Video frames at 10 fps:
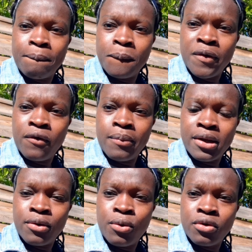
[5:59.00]
before
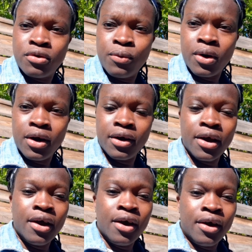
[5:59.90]
Matthew goes to work,
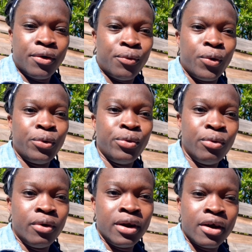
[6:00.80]
we would
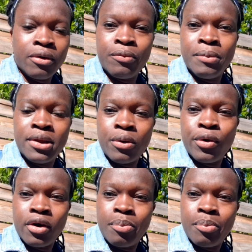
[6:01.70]
do a little bit of work